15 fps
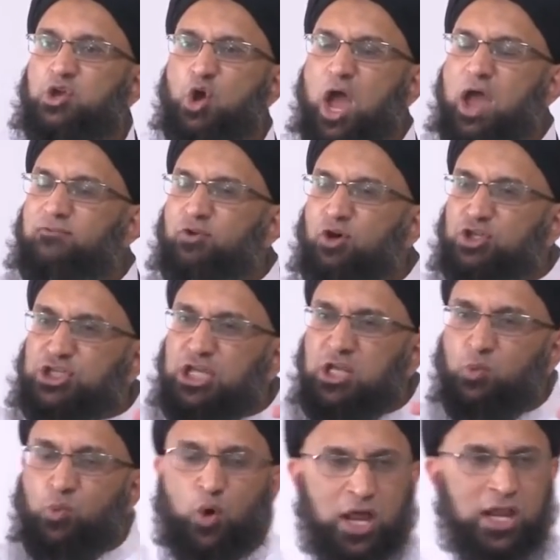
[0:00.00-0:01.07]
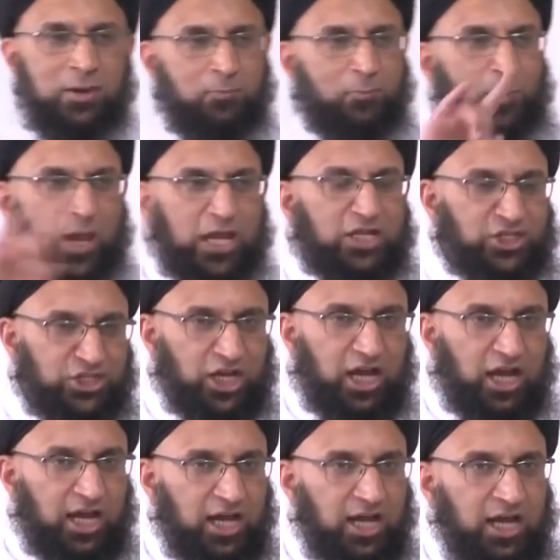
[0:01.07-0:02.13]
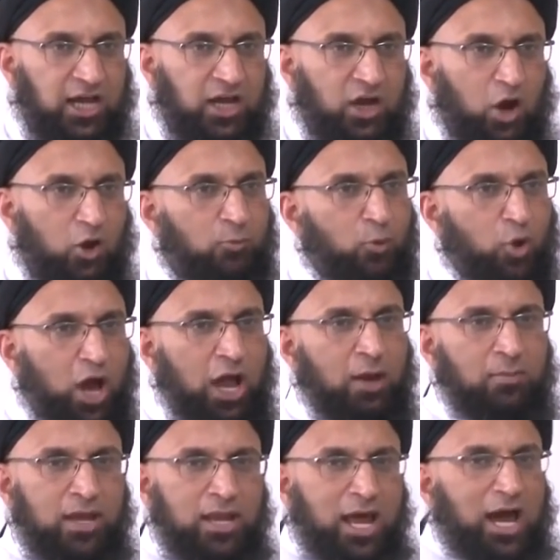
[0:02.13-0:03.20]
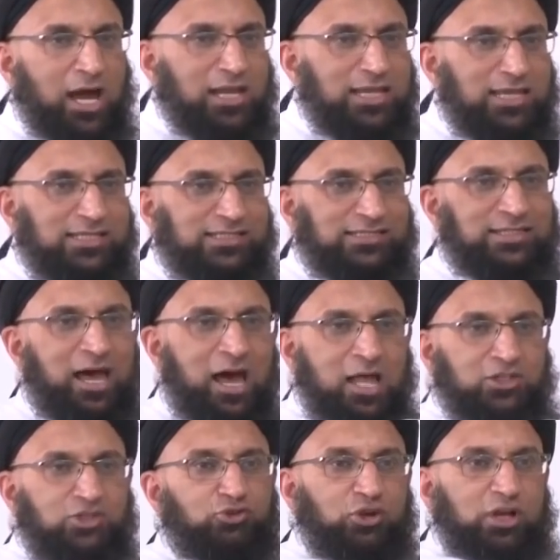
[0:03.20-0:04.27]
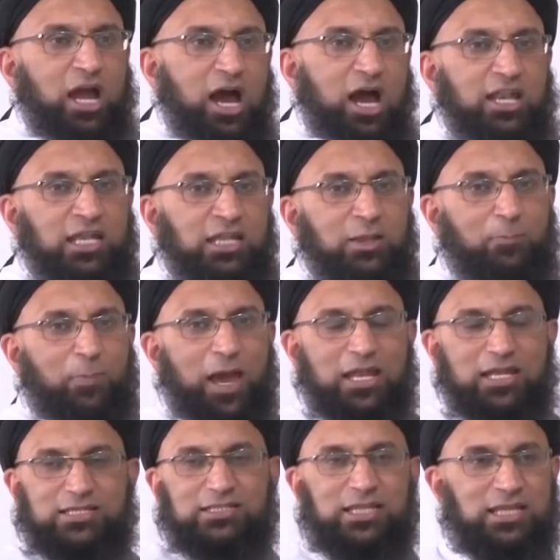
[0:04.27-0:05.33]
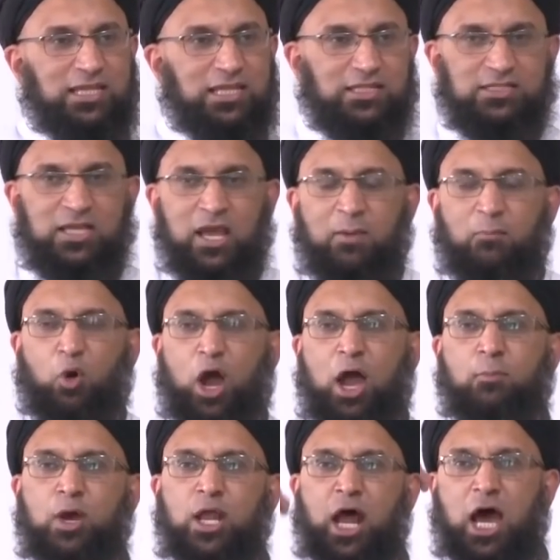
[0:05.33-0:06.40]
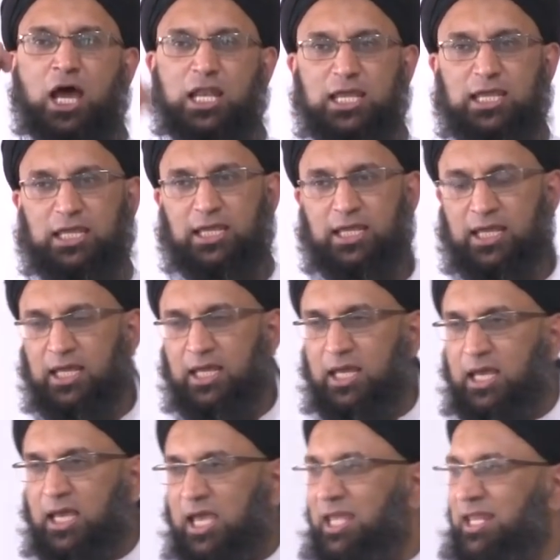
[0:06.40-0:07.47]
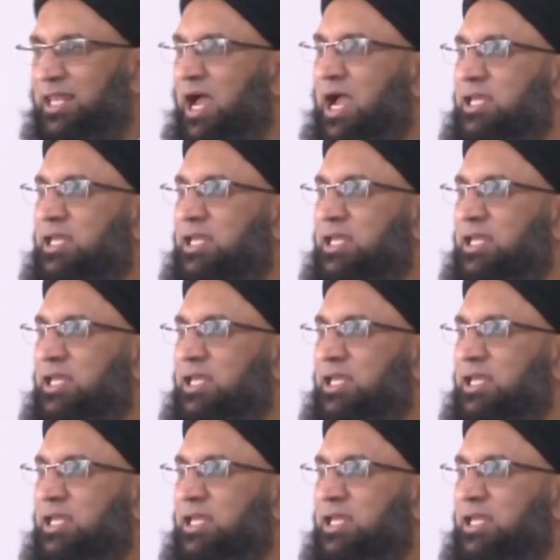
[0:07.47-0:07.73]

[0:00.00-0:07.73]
You have not seen one picture of Muhammad Ali's stance regarding the Palestinians. Muhammad Ali in